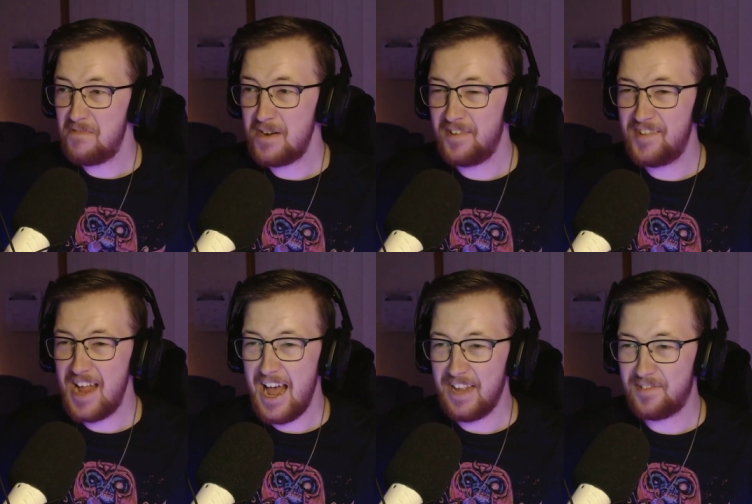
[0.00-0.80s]
What is
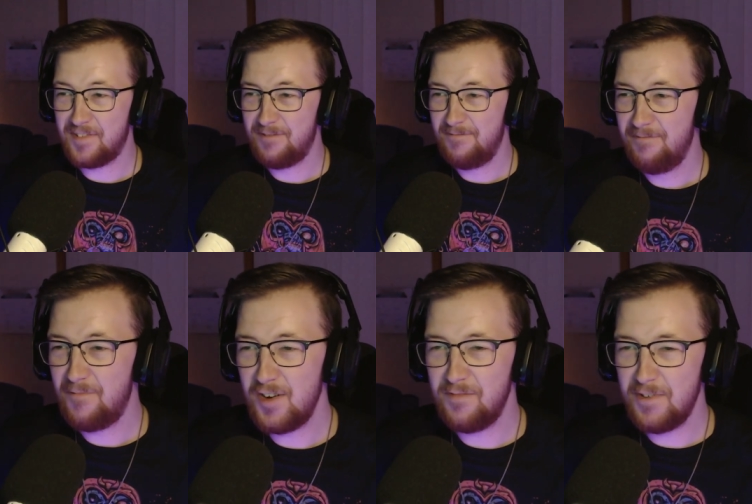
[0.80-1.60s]
that?
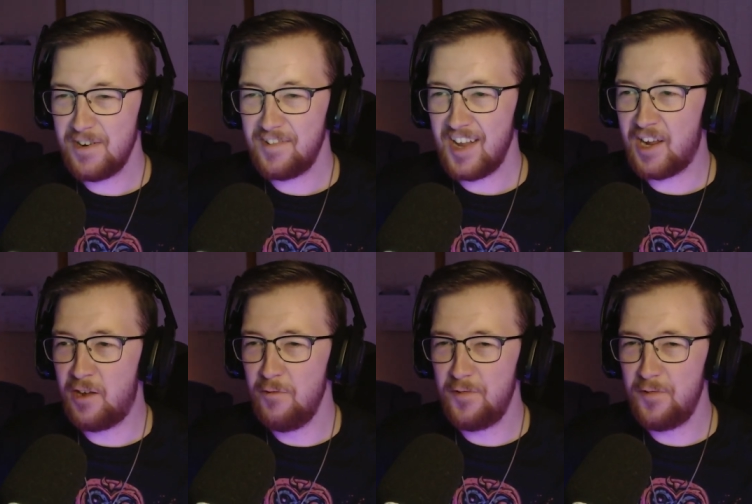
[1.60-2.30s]
What What is that goo